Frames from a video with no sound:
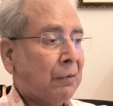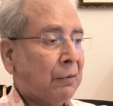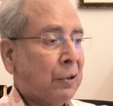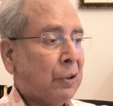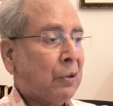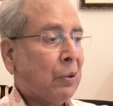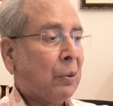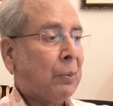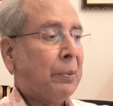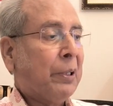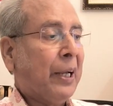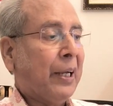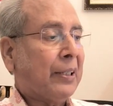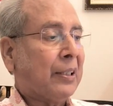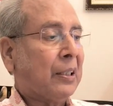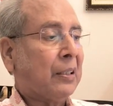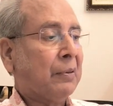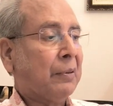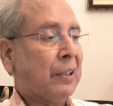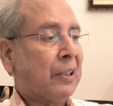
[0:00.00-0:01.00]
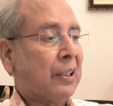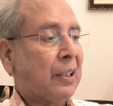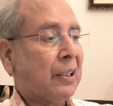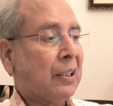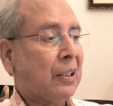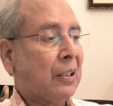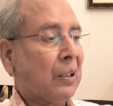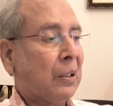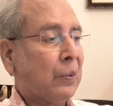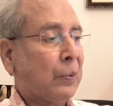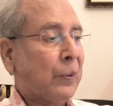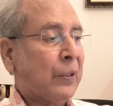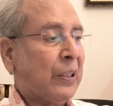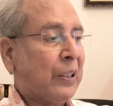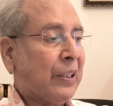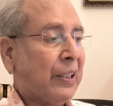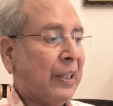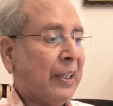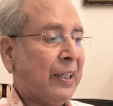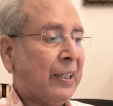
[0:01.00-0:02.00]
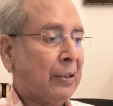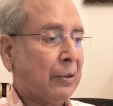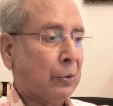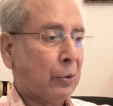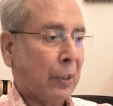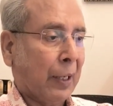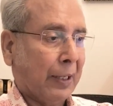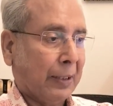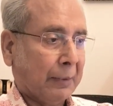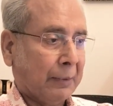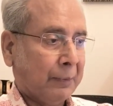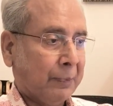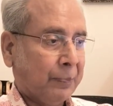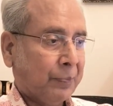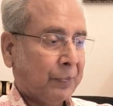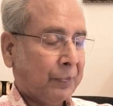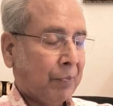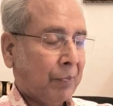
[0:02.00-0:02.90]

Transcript: which will be activated till 28 July?